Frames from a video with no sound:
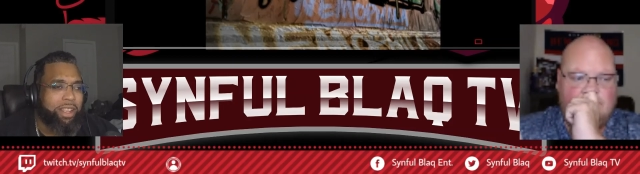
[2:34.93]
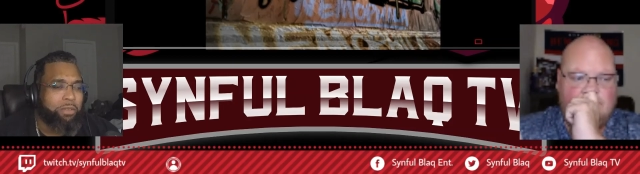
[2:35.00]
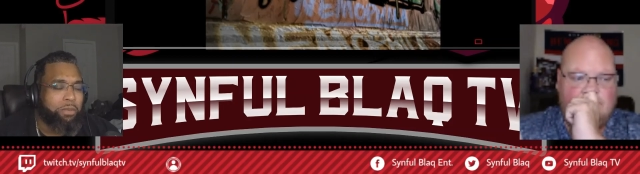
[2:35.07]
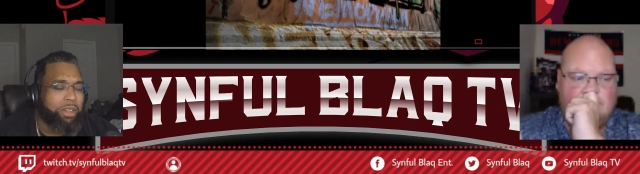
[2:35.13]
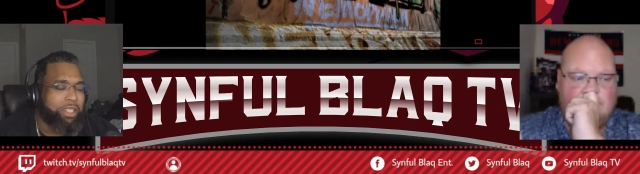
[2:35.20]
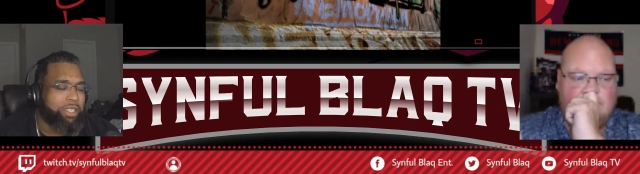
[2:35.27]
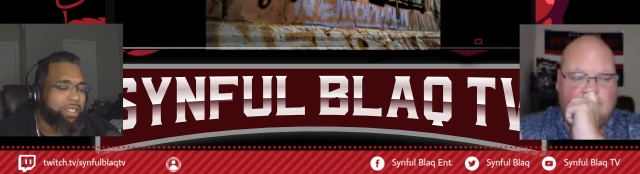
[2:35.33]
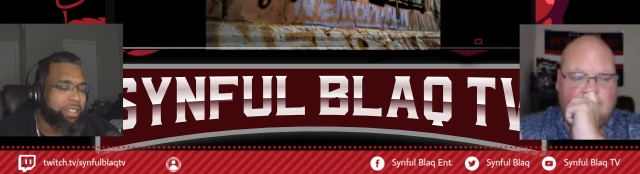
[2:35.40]

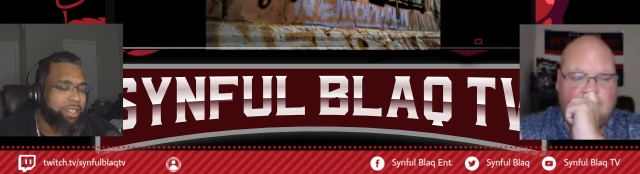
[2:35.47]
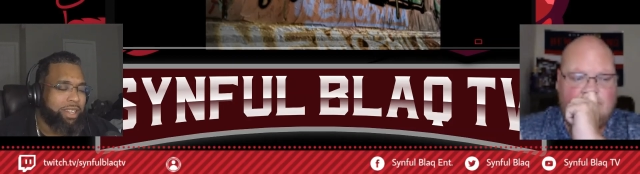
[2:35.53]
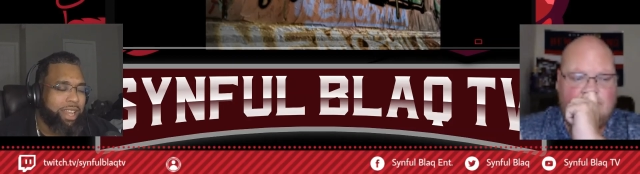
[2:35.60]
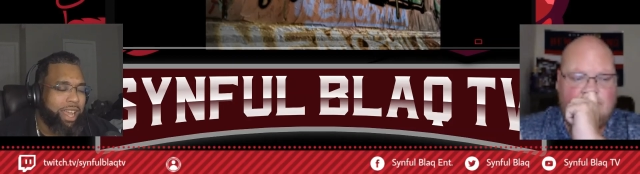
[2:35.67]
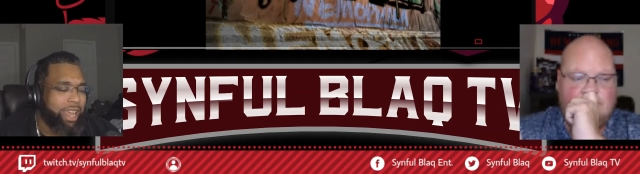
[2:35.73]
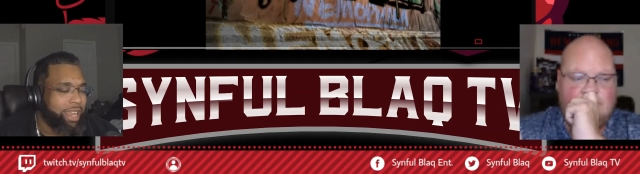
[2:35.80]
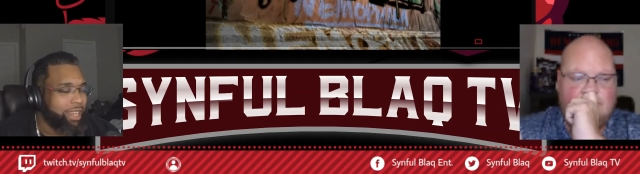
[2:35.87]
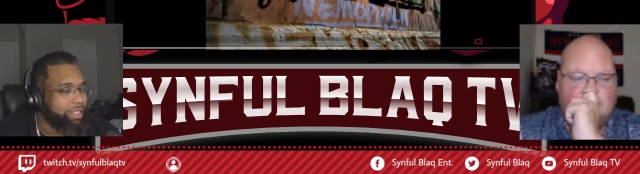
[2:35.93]
Speaker 1: Which
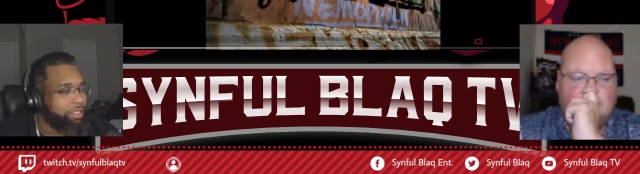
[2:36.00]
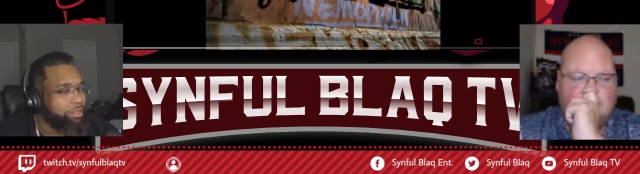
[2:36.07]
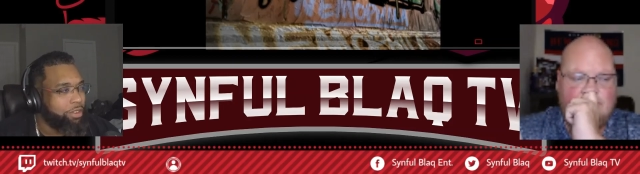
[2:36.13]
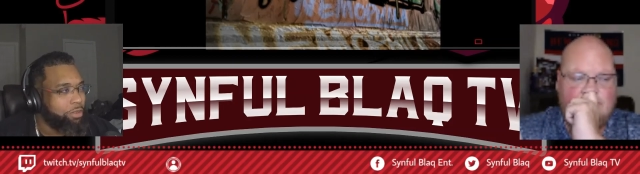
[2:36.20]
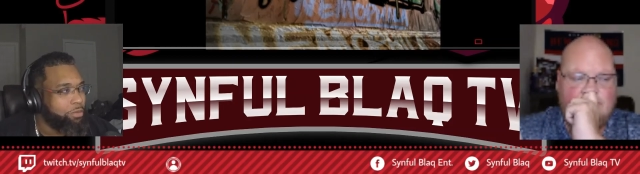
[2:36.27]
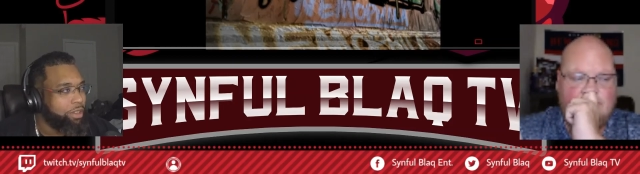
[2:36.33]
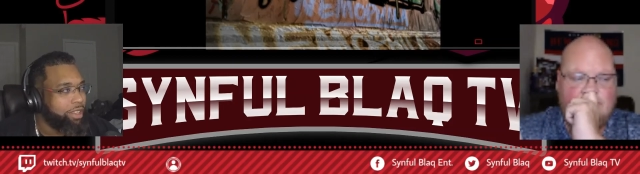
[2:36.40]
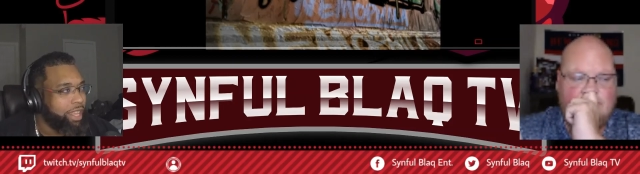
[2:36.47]
I guess is
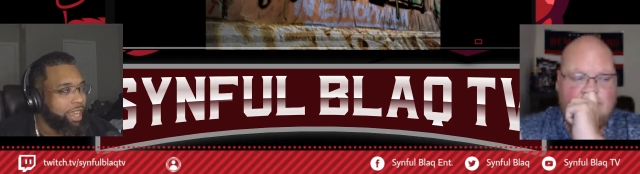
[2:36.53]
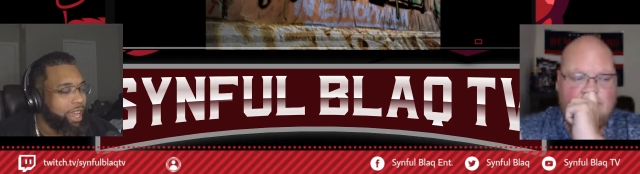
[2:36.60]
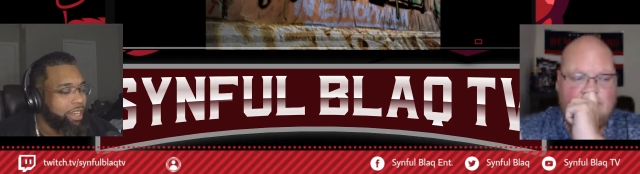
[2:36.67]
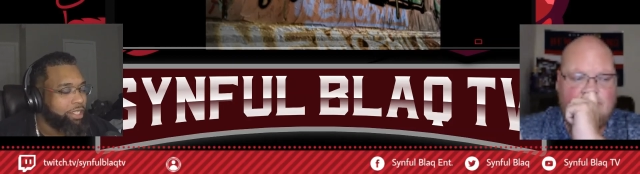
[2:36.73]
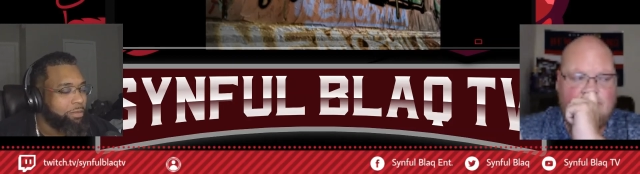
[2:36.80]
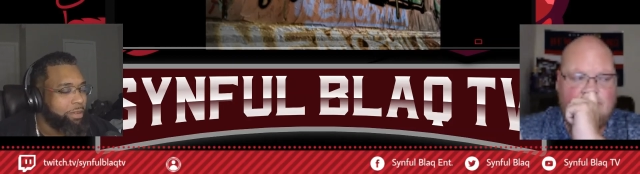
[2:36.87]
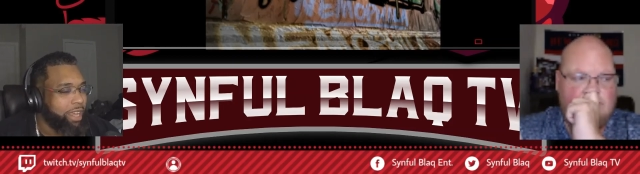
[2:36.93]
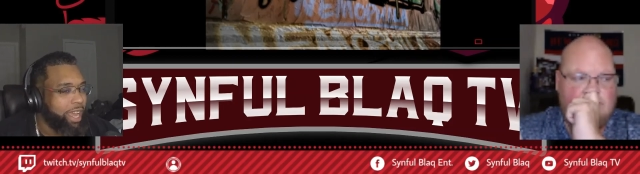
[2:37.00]
only one thing I
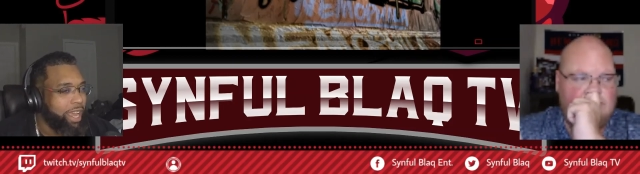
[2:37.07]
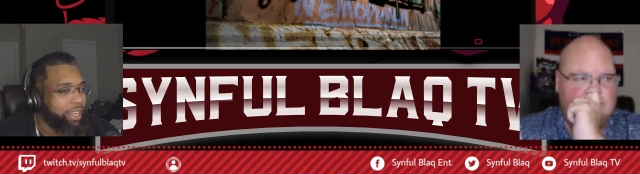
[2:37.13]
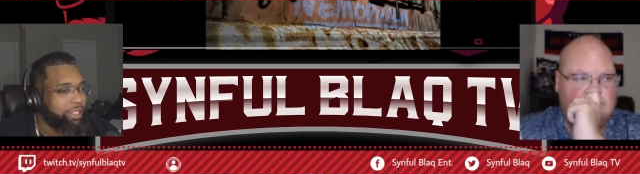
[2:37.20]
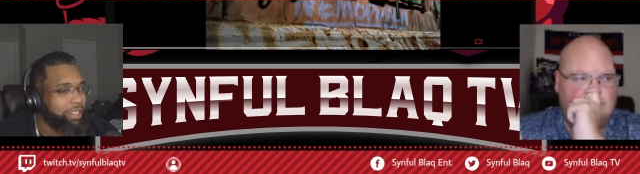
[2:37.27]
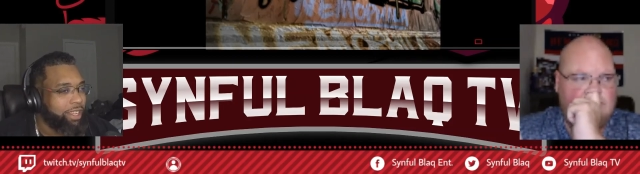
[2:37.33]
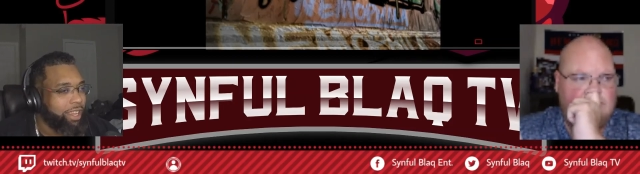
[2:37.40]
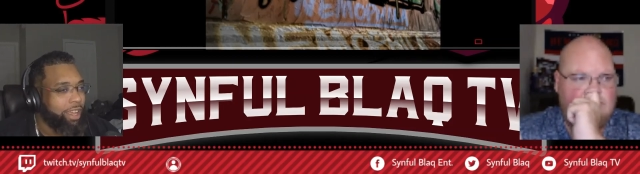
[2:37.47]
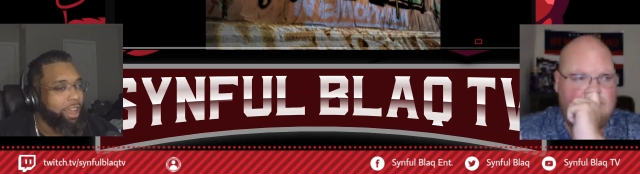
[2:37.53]
should be
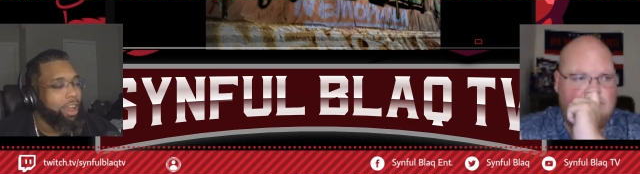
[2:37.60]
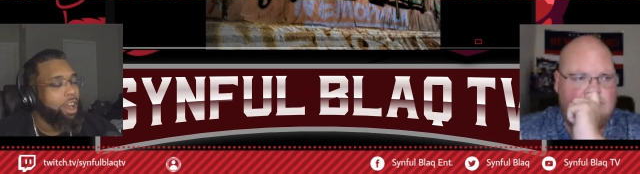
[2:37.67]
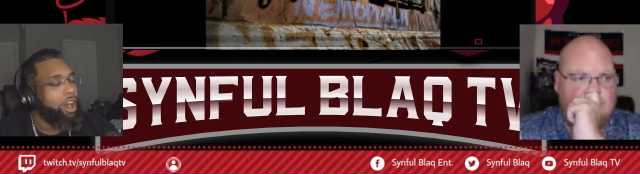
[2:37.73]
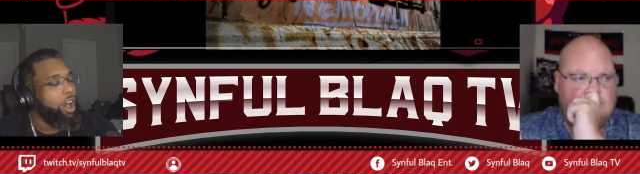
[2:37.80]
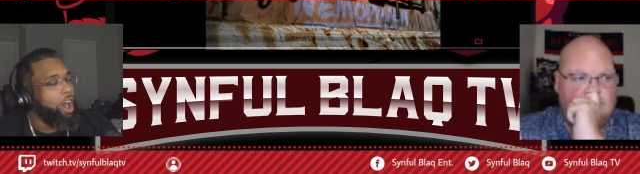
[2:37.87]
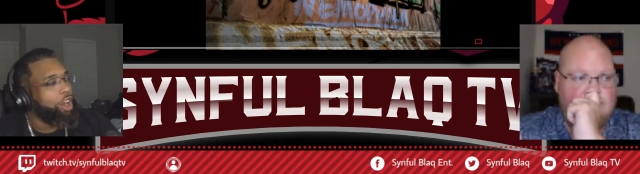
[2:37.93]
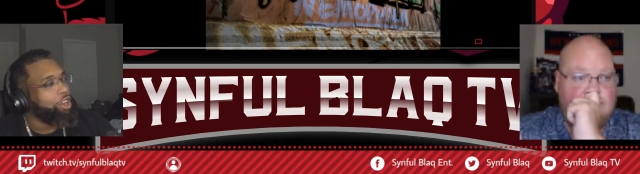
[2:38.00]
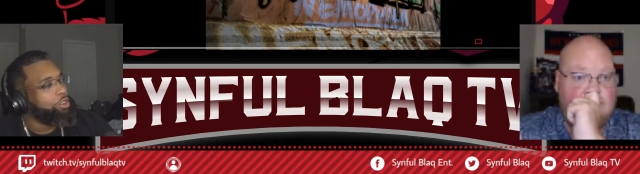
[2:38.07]
asking.
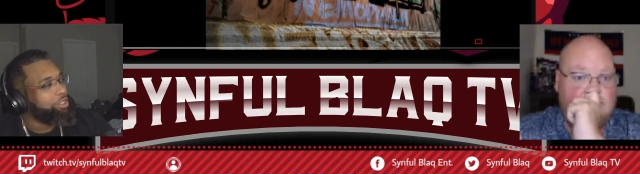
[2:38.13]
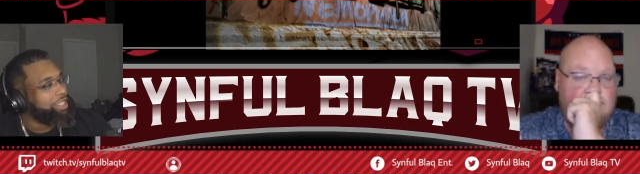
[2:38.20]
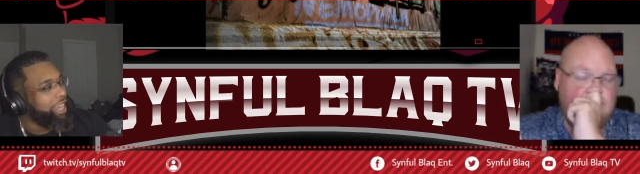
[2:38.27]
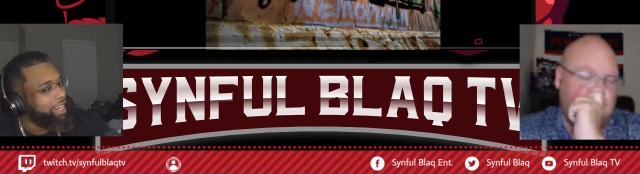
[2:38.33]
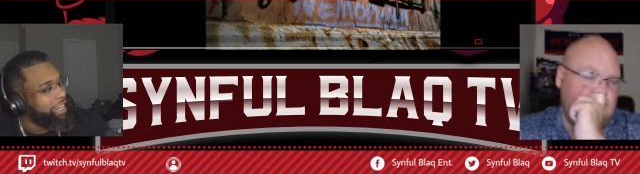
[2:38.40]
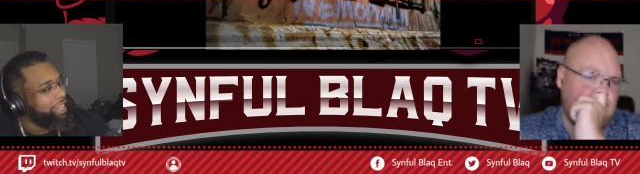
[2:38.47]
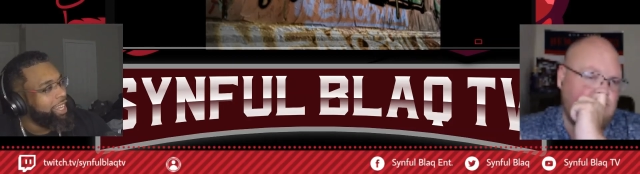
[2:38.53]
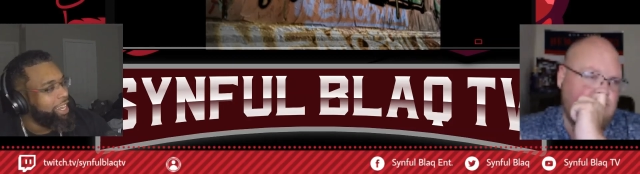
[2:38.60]
Are you
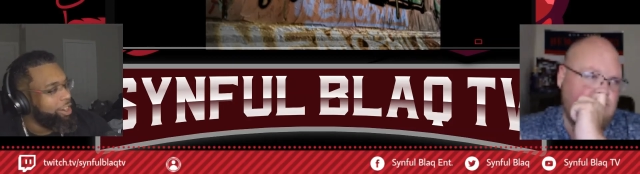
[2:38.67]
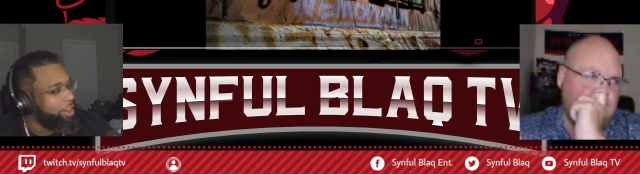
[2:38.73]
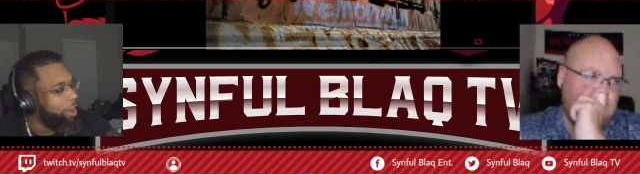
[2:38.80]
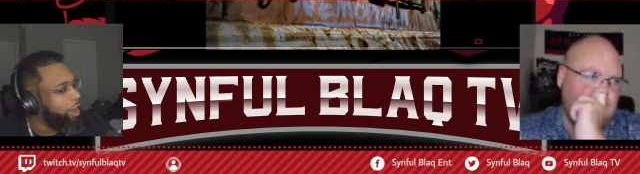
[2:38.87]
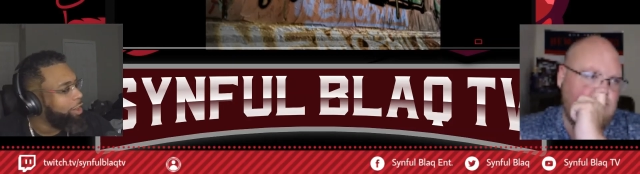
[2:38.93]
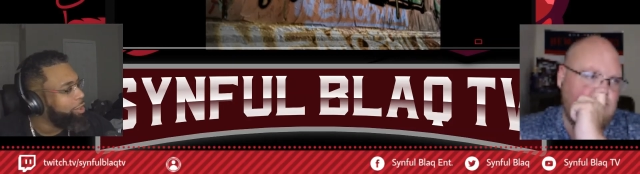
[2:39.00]
diddling or are